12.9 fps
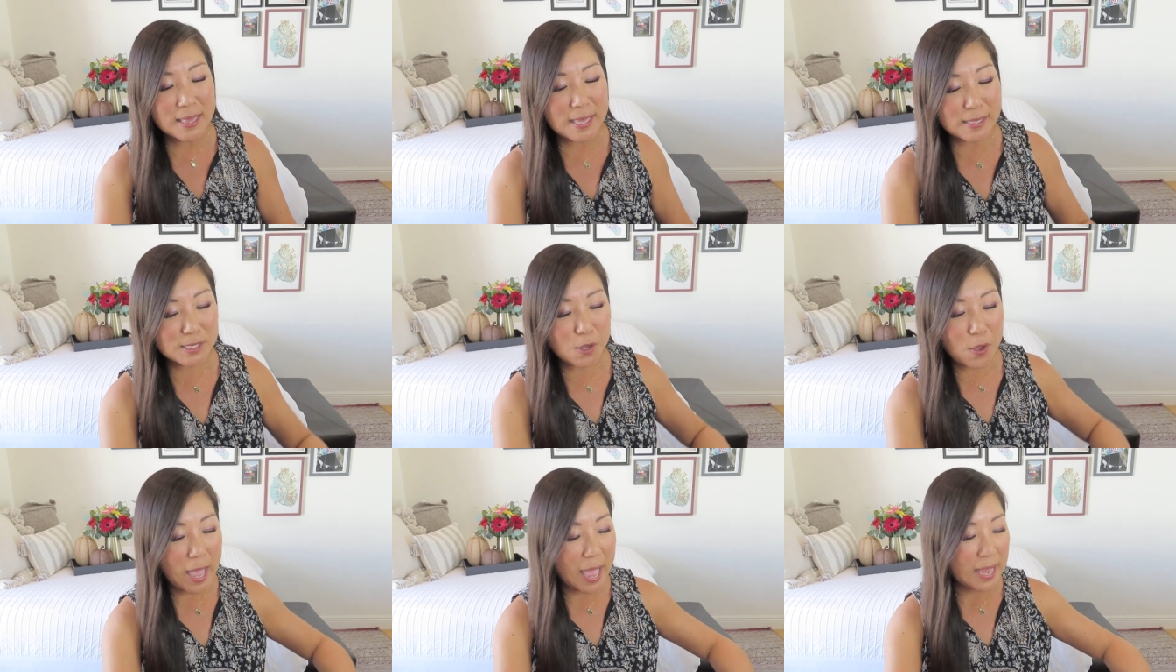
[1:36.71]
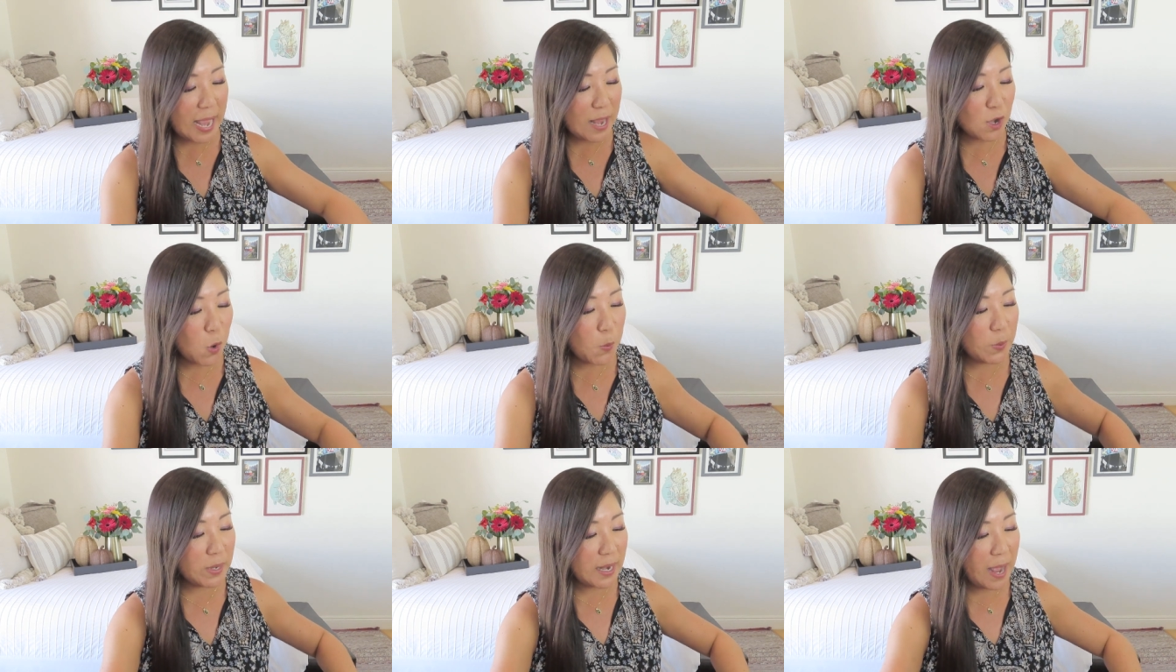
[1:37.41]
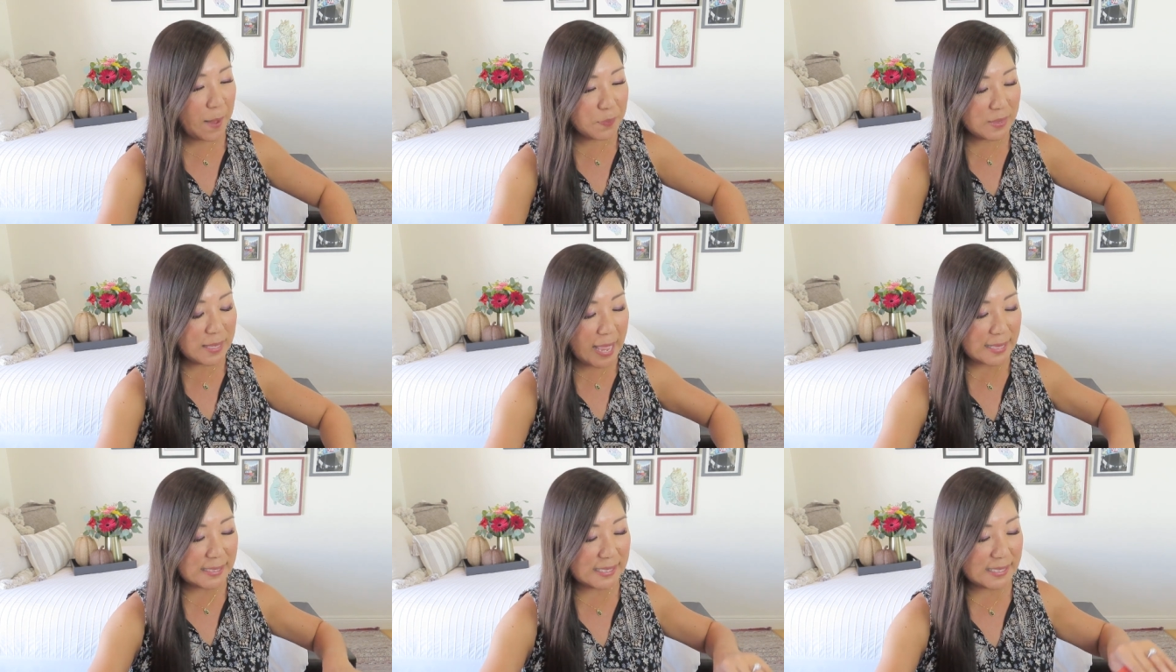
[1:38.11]
Let's go ahead and open it up
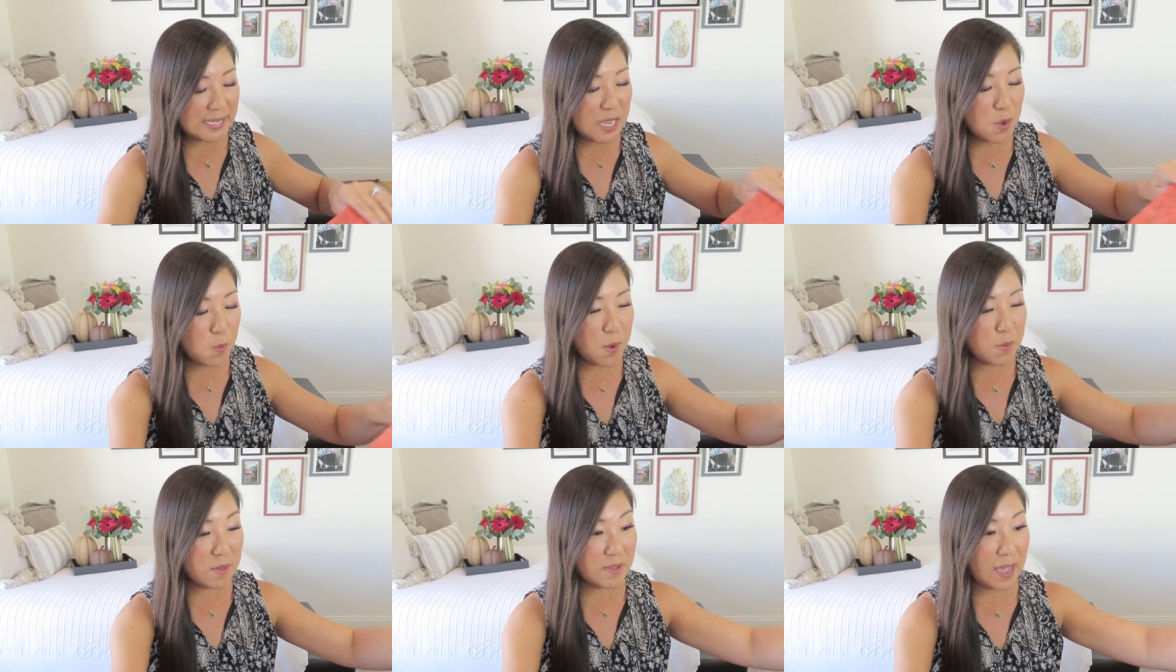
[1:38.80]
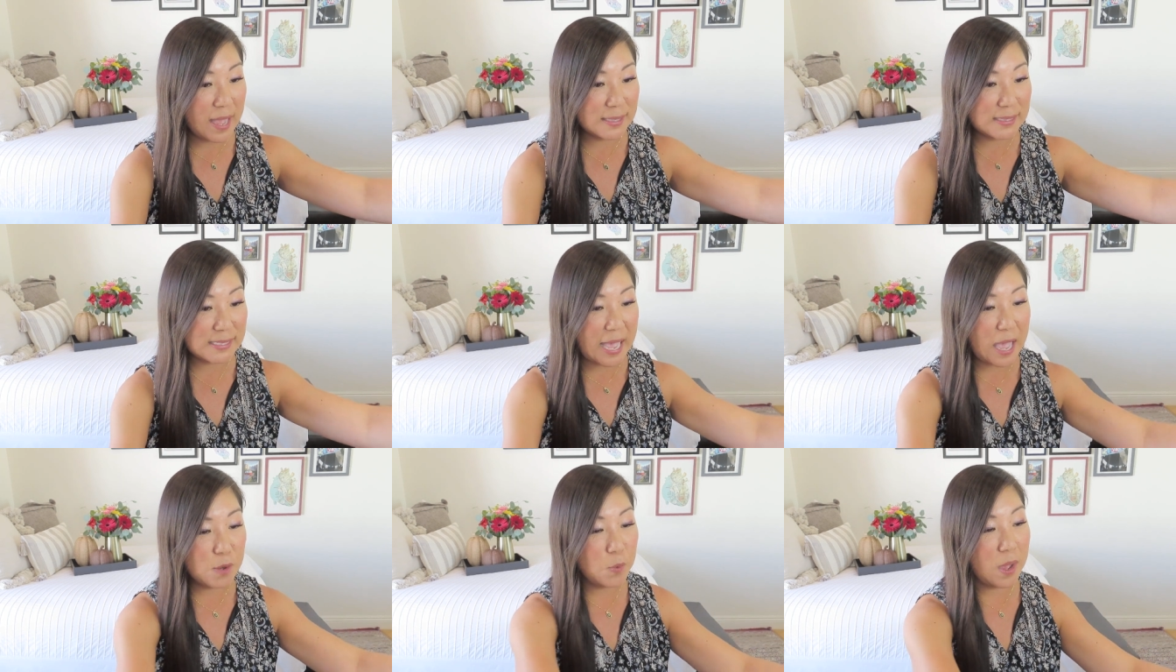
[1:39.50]
and see what we've got inside.